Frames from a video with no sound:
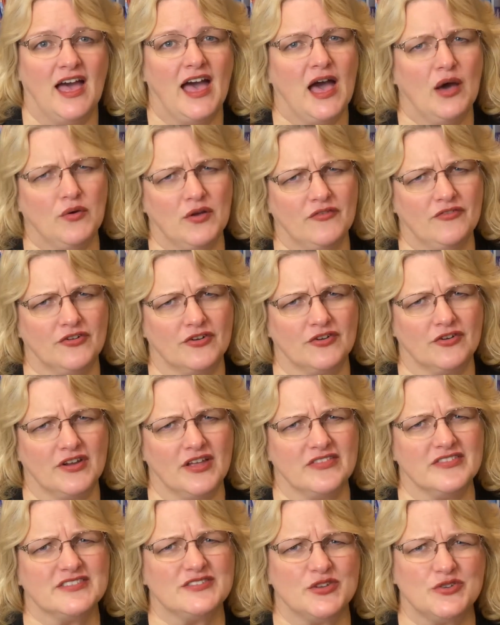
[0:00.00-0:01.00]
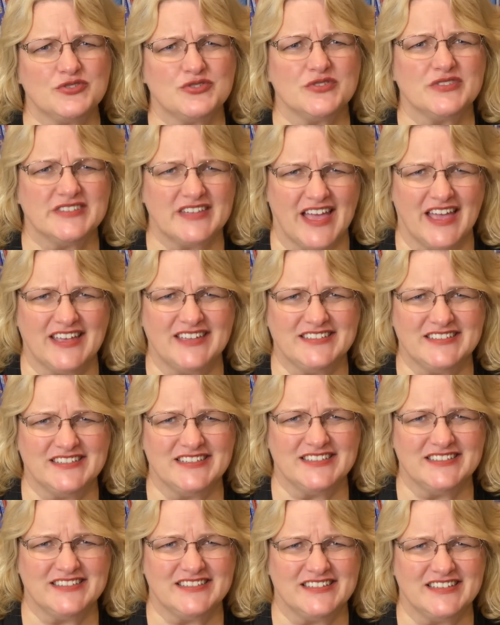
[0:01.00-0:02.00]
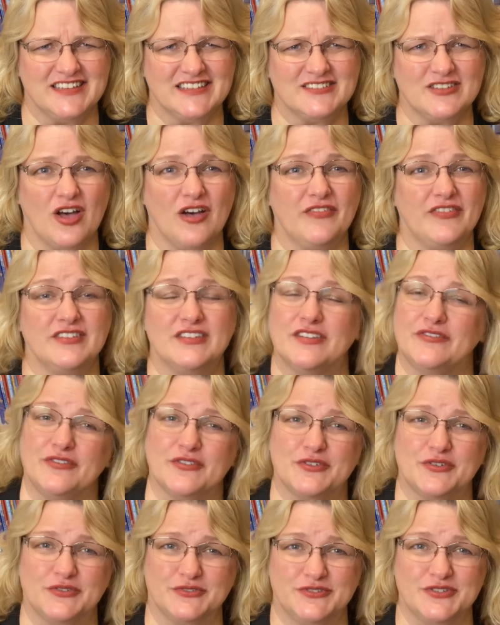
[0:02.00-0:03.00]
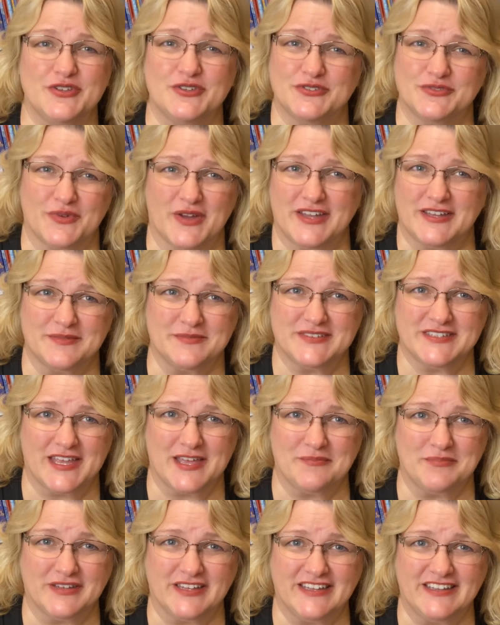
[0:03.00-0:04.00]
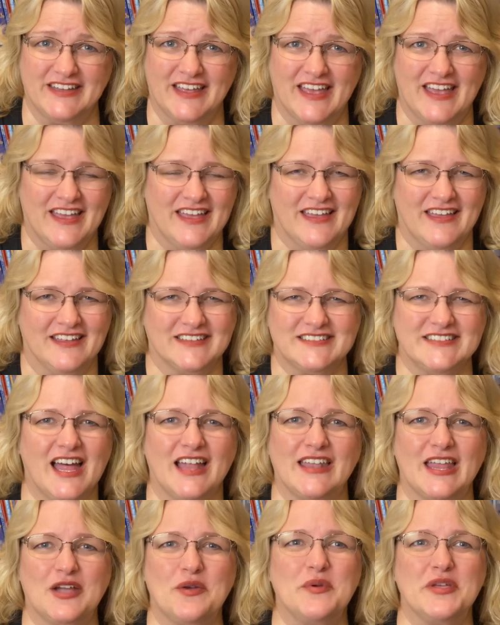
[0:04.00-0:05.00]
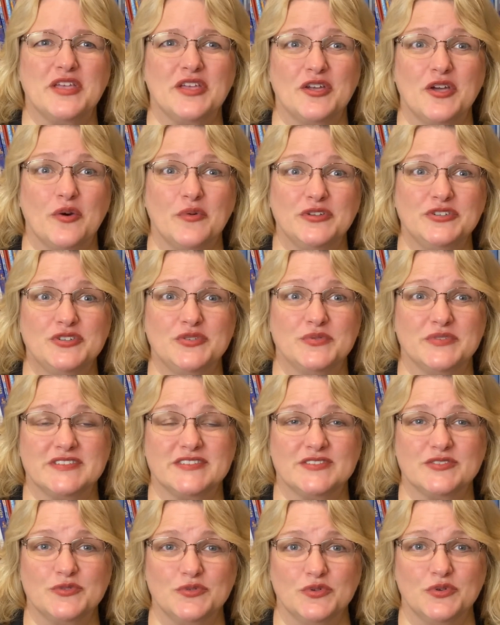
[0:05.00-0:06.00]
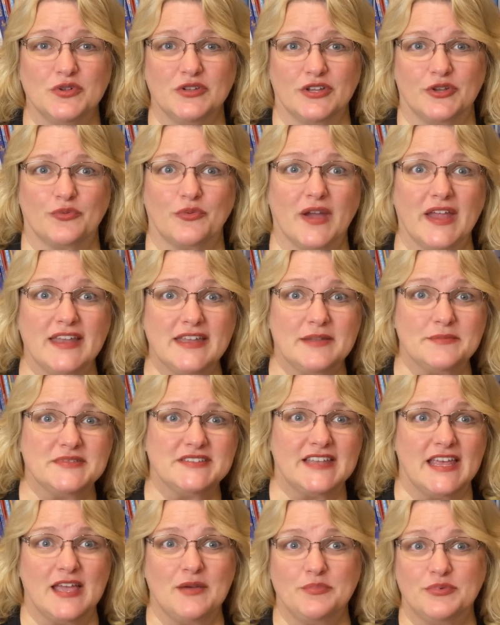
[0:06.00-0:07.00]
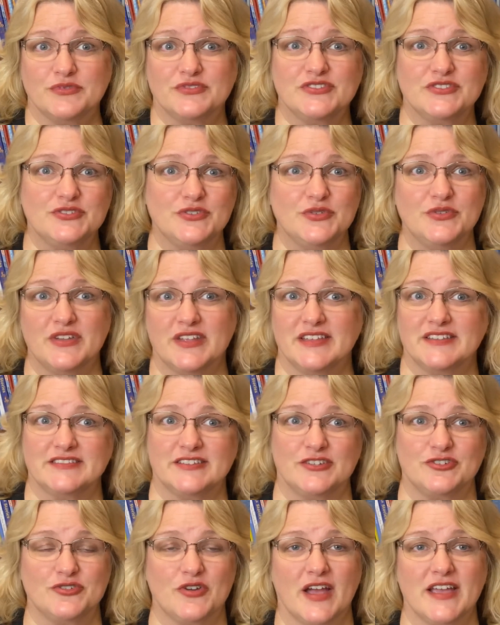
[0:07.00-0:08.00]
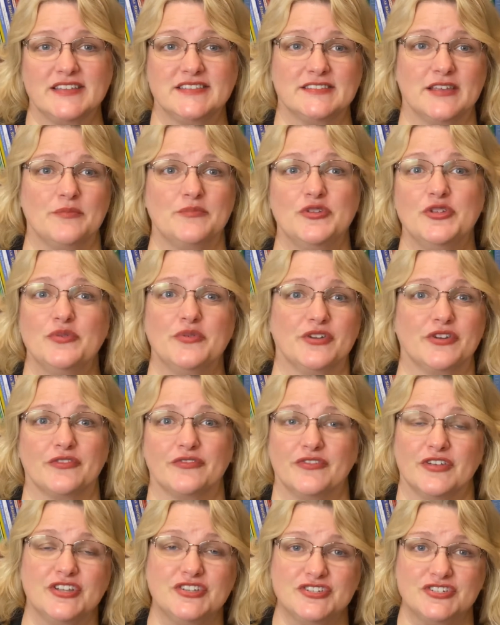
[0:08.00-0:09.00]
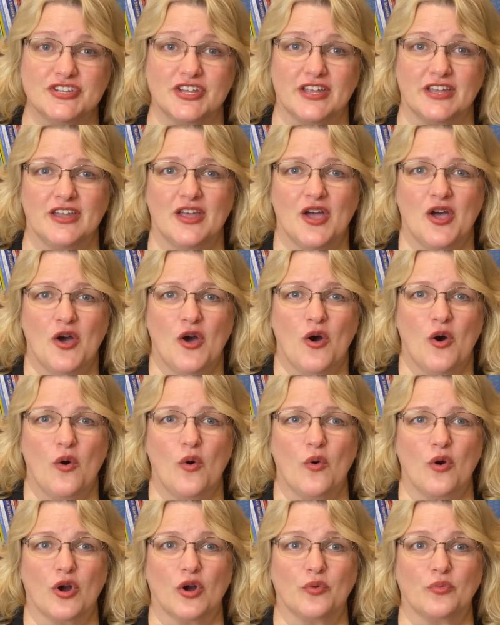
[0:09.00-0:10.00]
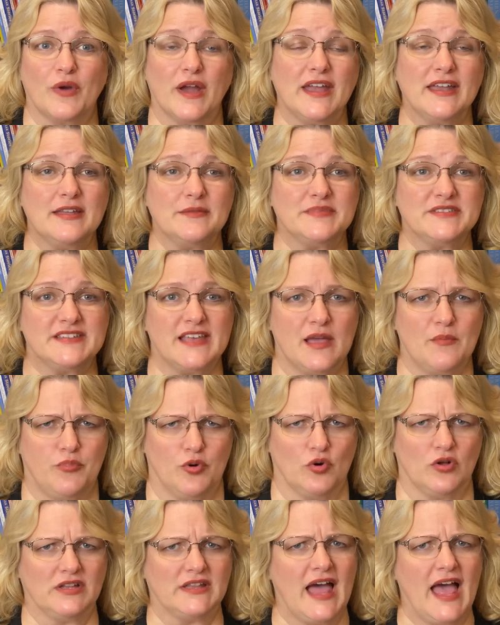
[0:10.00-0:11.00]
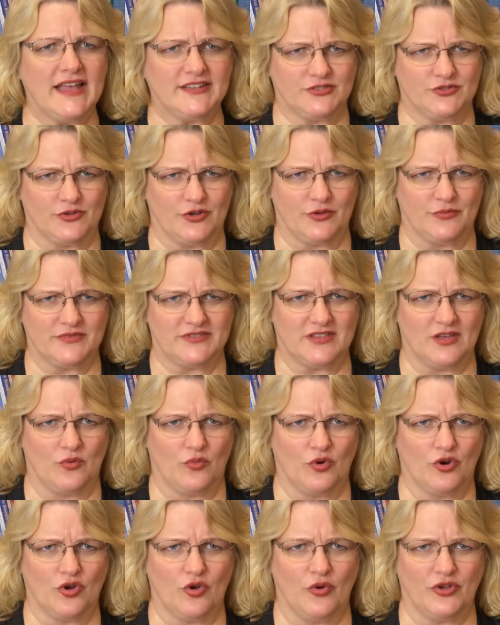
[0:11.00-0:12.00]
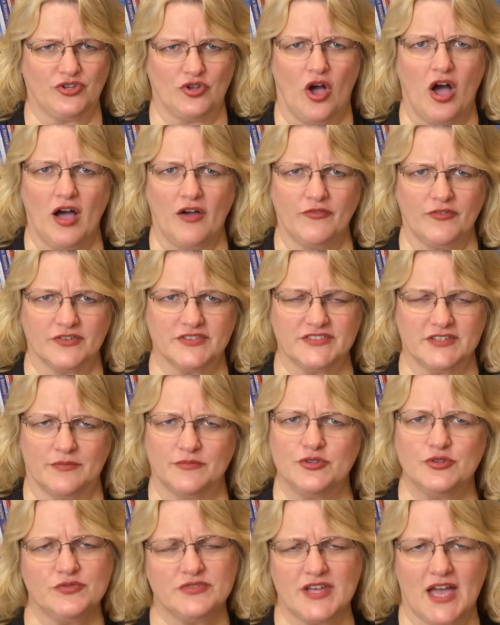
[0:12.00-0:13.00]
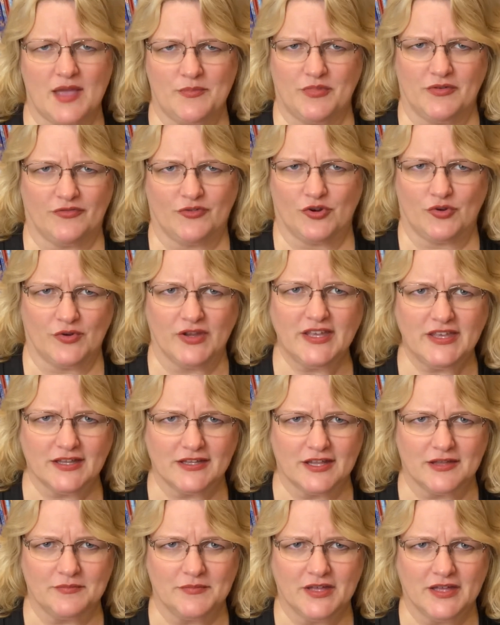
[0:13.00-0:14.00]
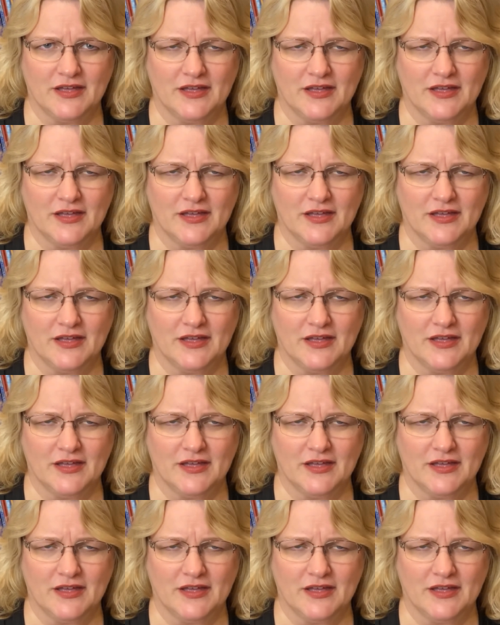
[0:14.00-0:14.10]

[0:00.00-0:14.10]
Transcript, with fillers: However, in the social sciences, it's often difficult to use random sampling. It's not like we can go into a school and random sample students and try some new intervention or random sample classrooms that we're going to offer some new type of curriculum.